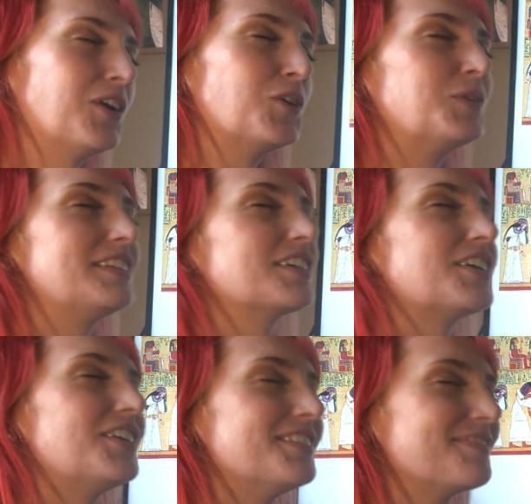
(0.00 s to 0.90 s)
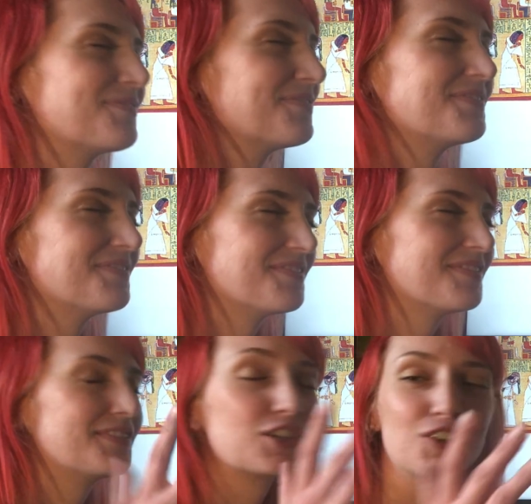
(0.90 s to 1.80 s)
what's it called?
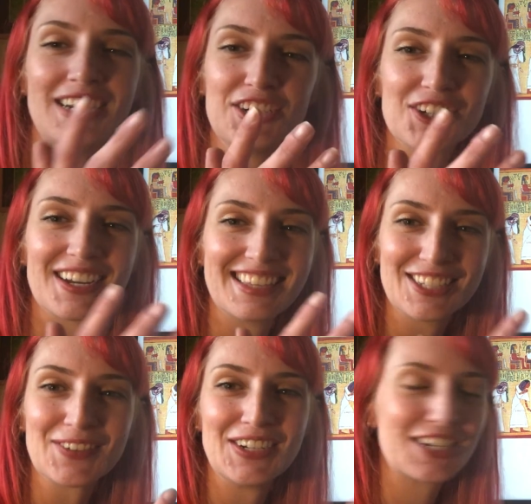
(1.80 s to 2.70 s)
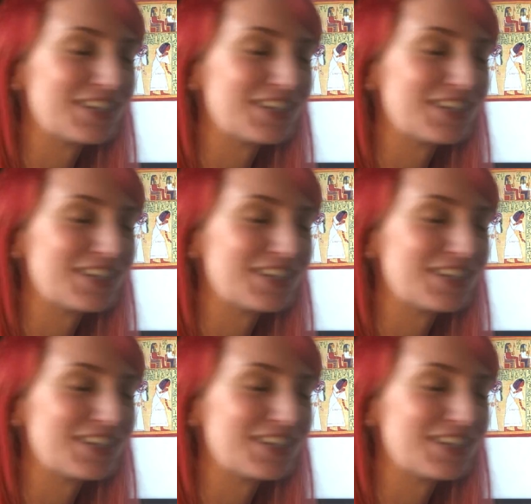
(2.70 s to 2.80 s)
The creature that's going to